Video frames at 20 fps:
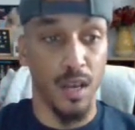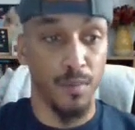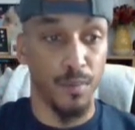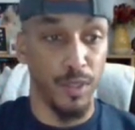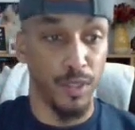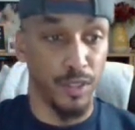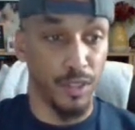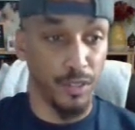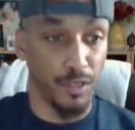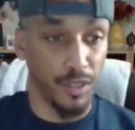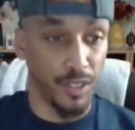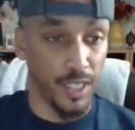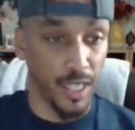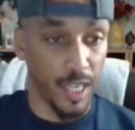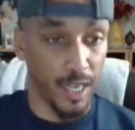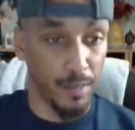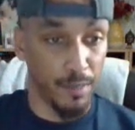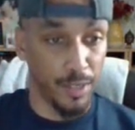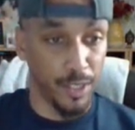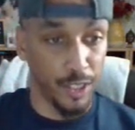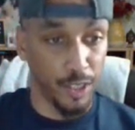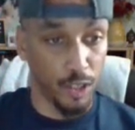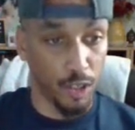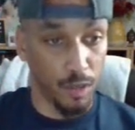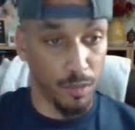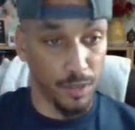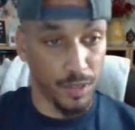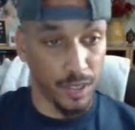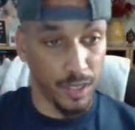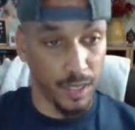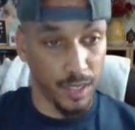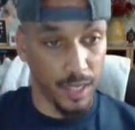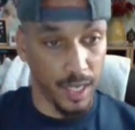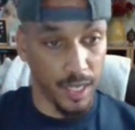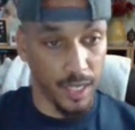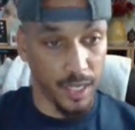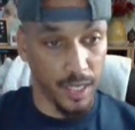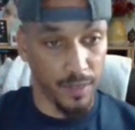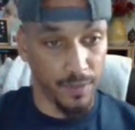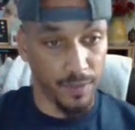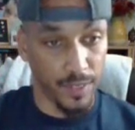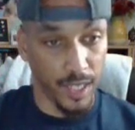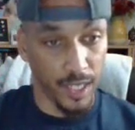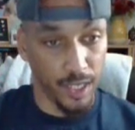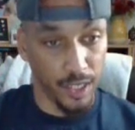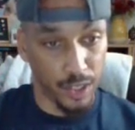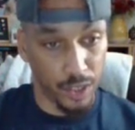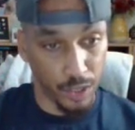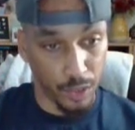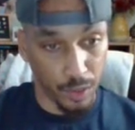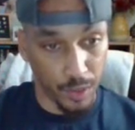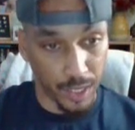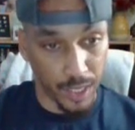produce the MG option, and if they do,